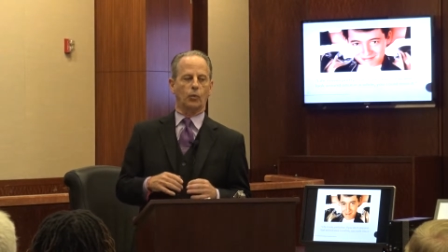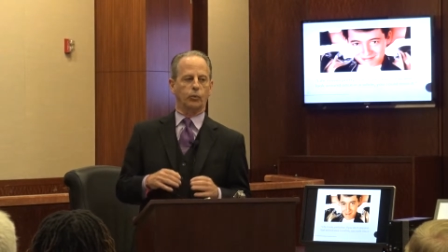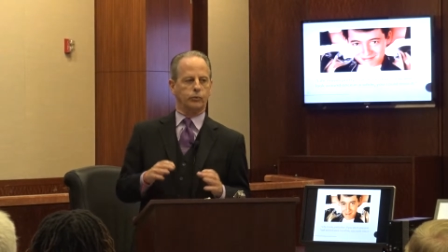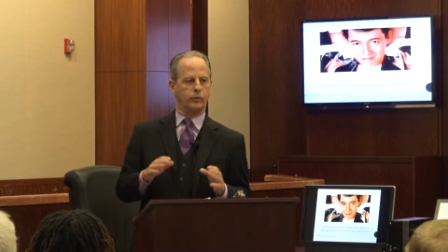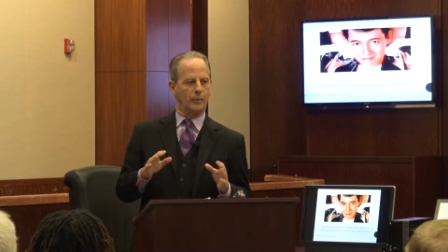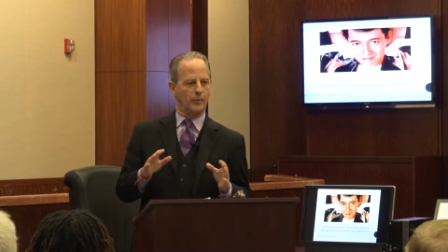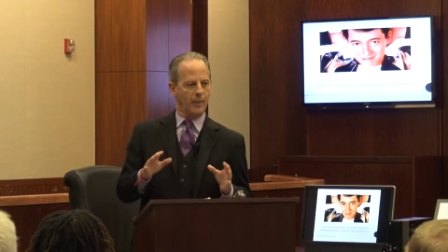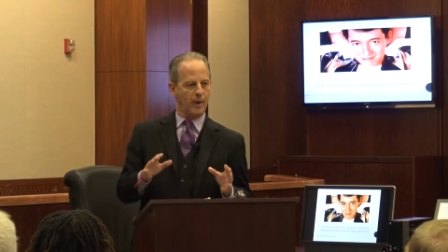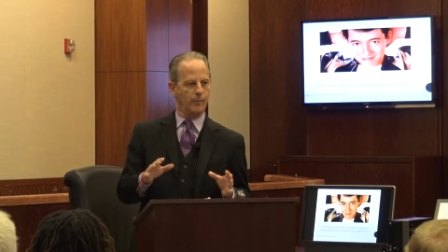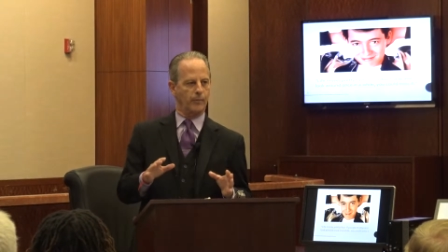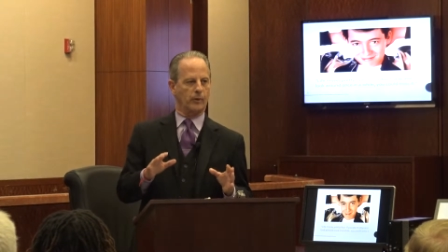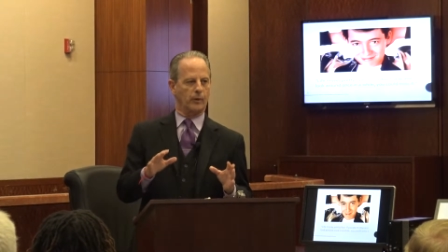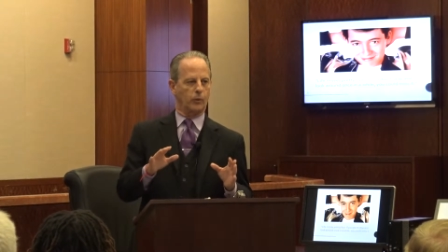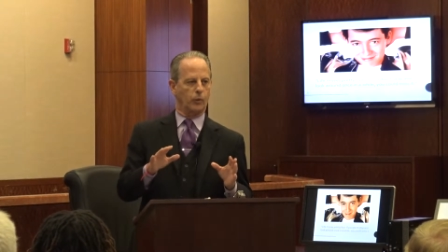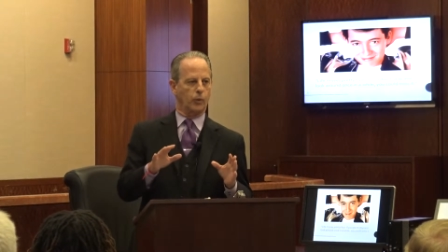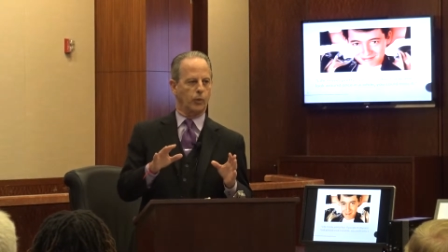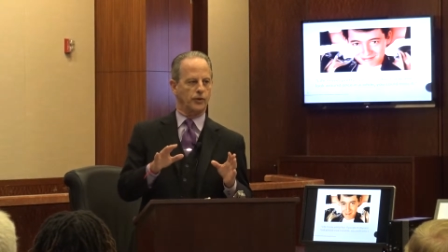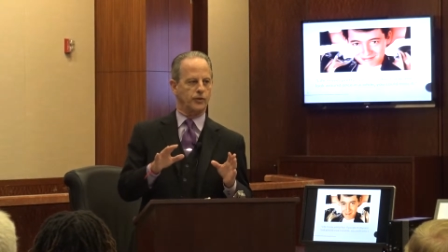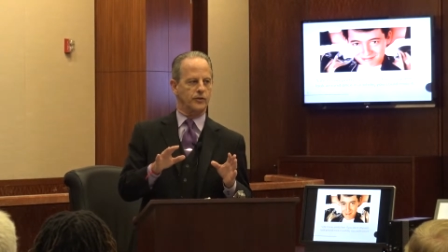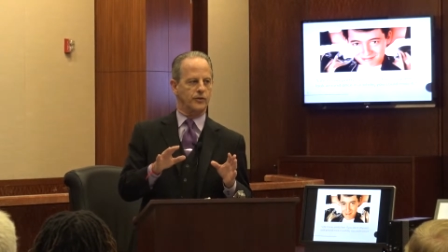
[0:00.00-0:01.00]

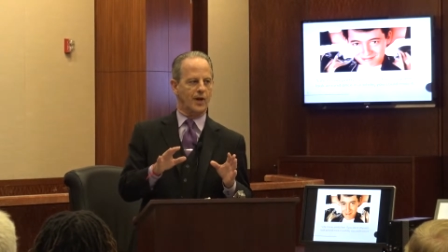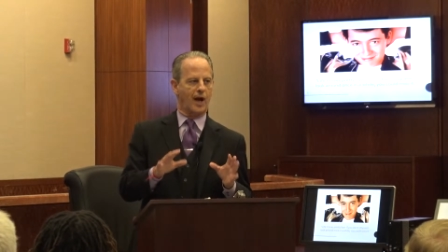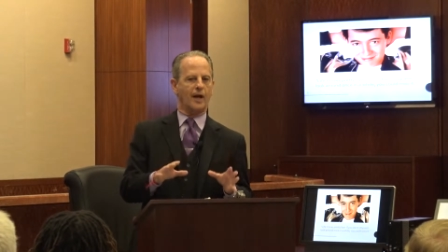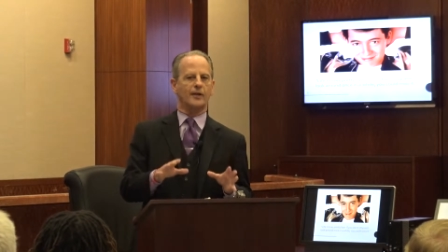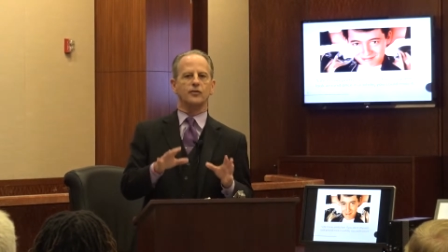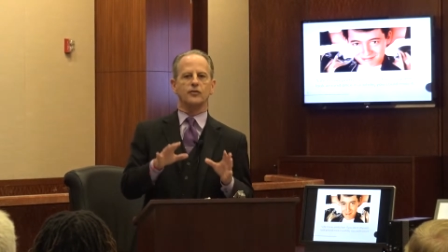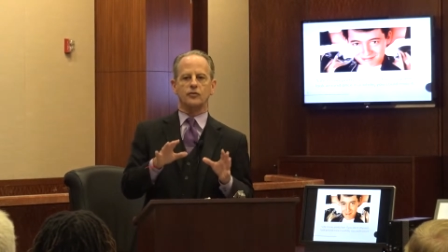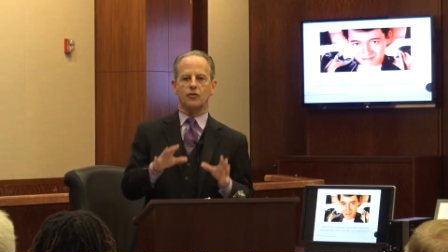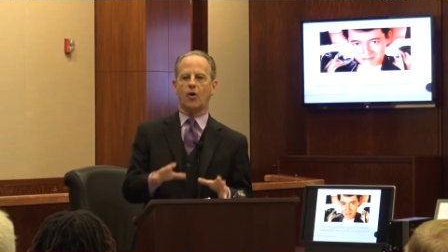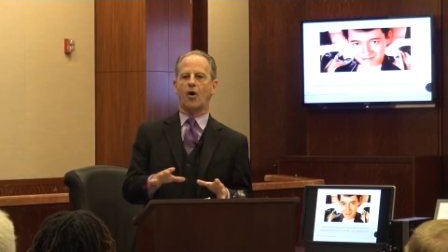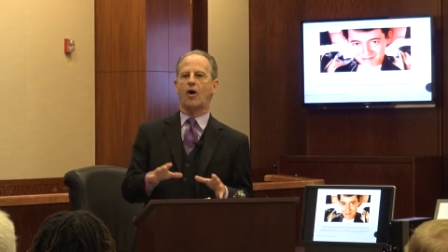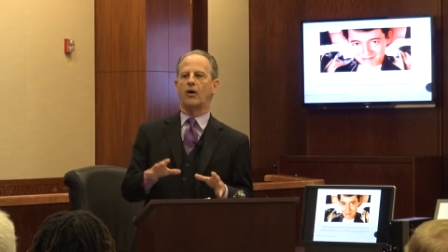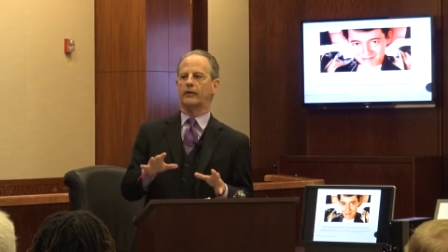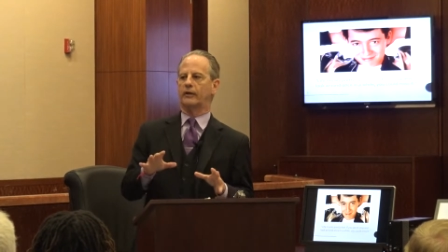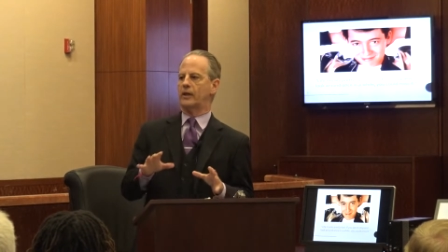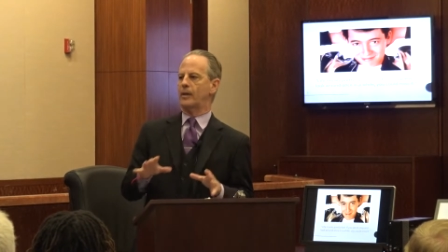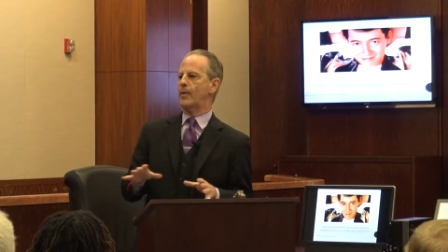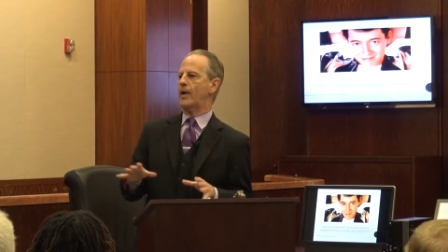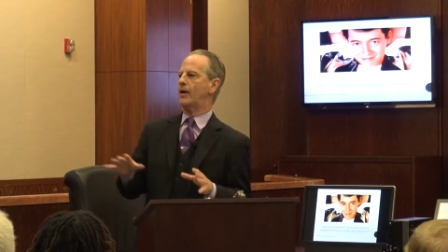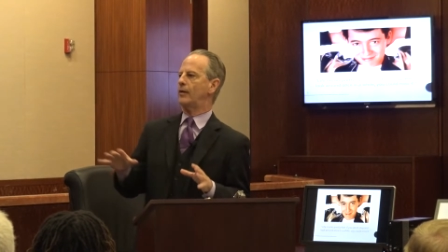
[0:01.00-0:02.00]
remember, we're not
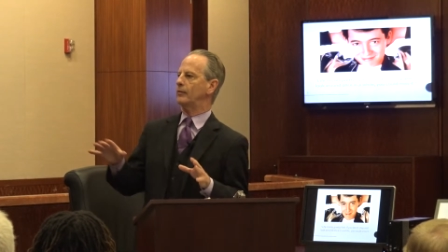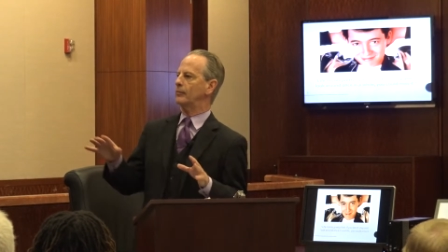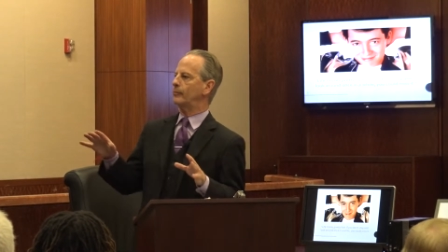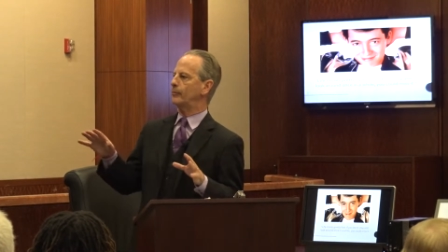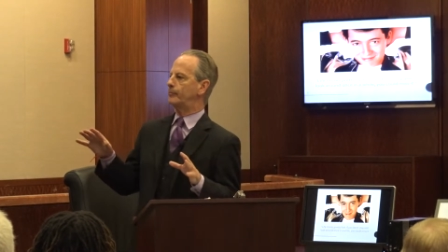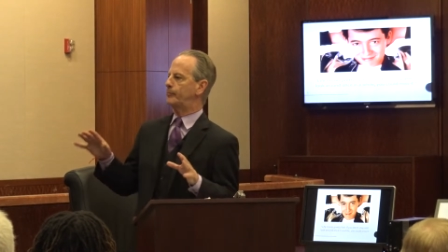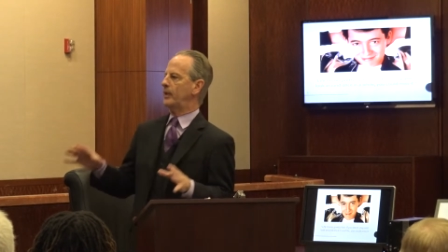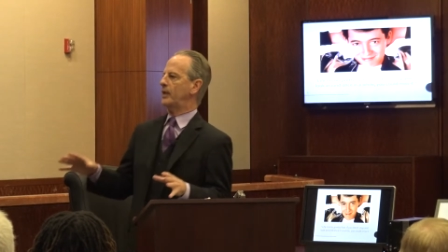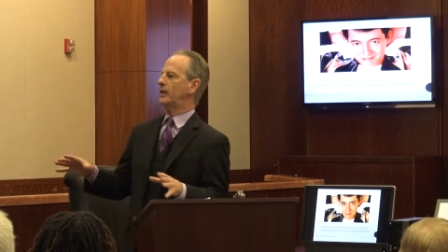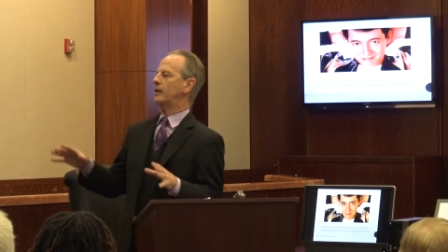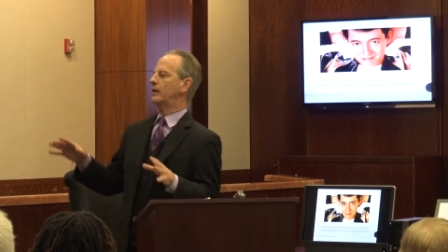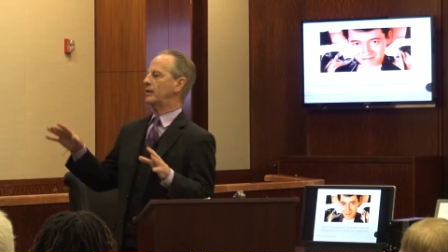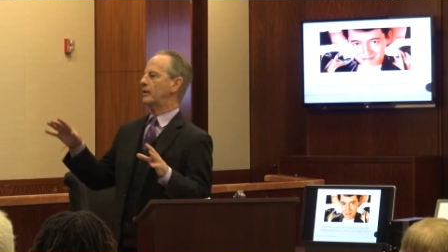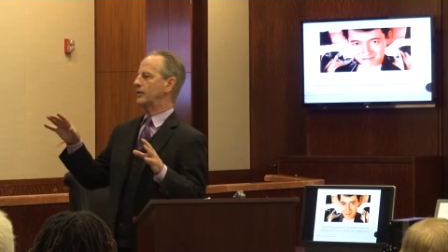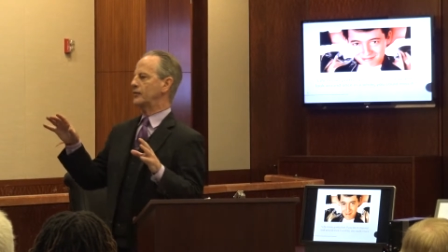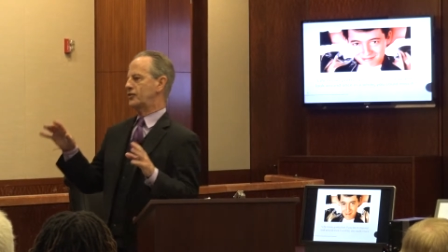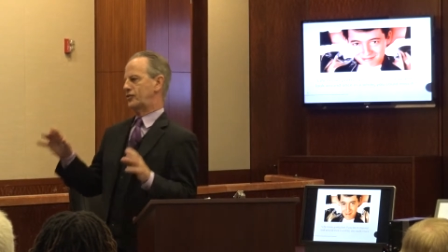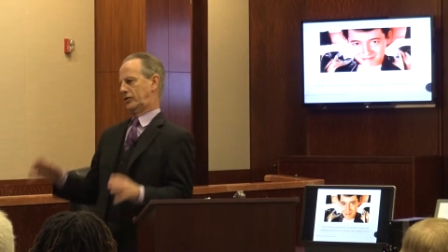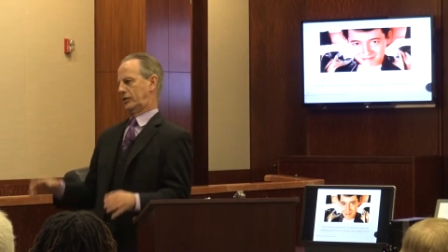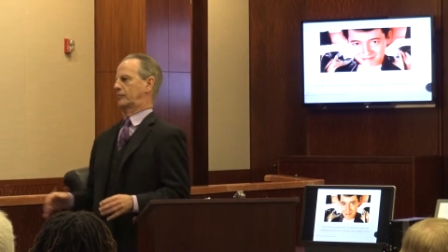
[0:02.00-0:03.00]
talking about being
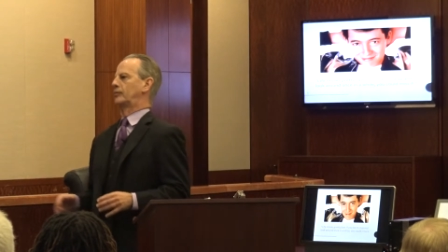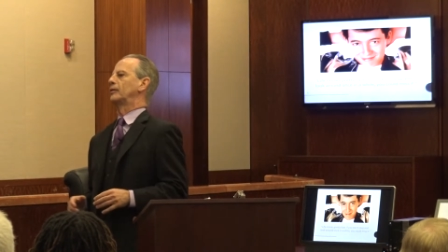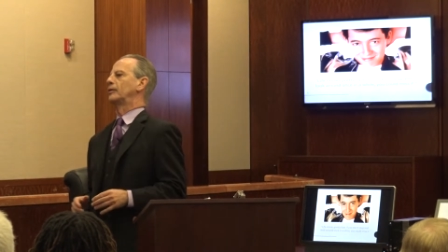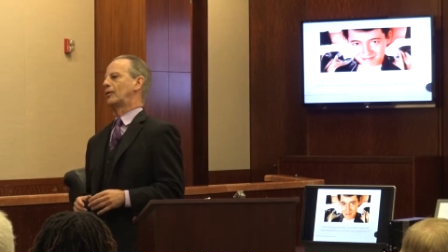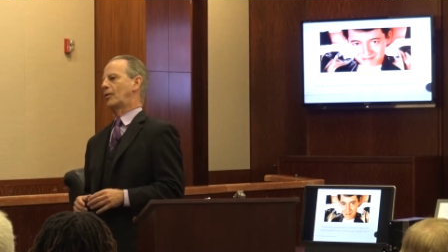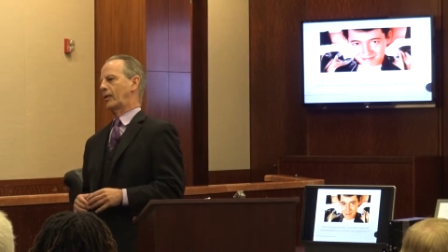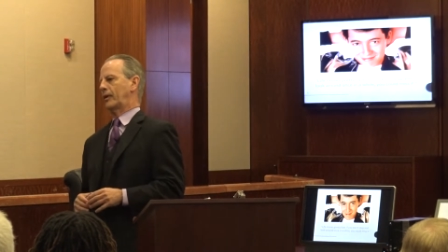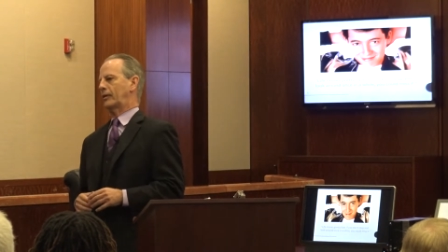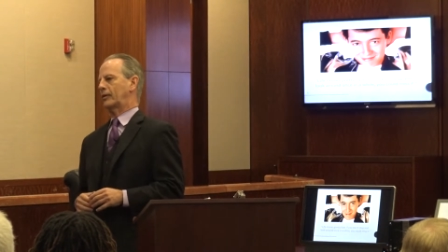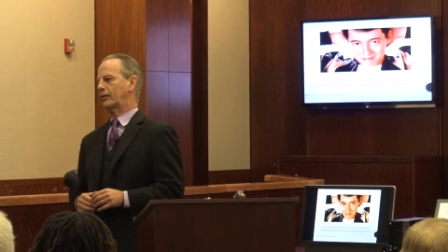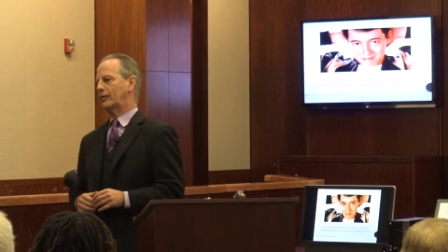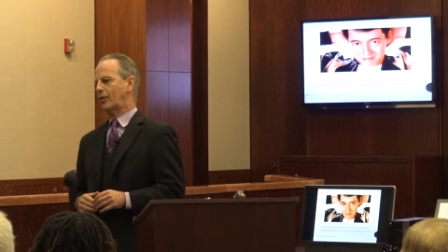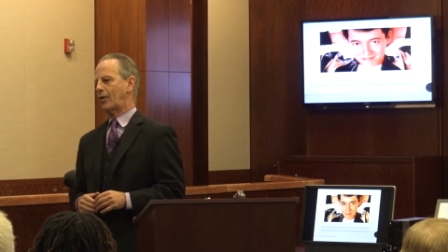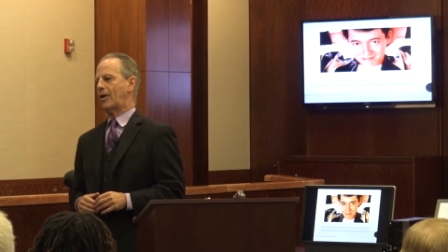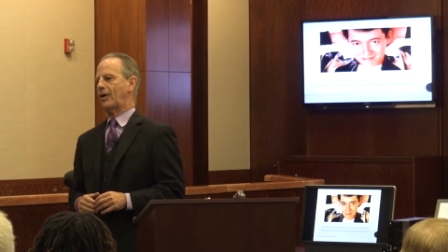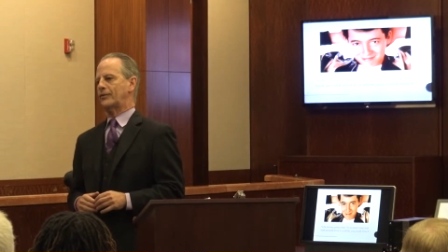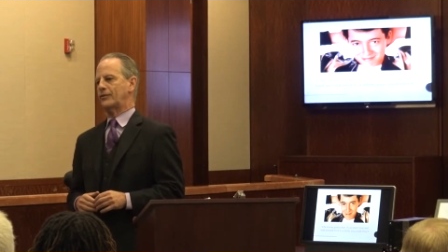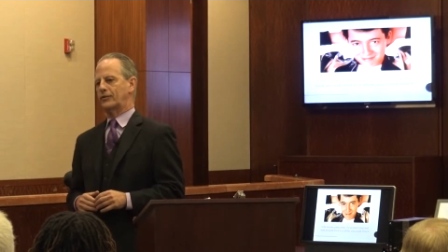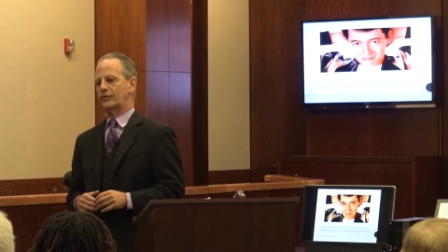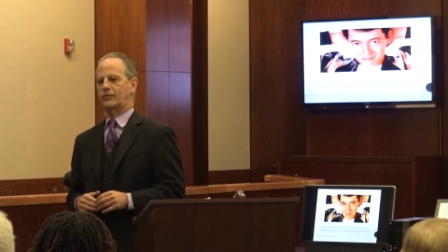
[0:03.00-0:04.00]
a civil lawyer across the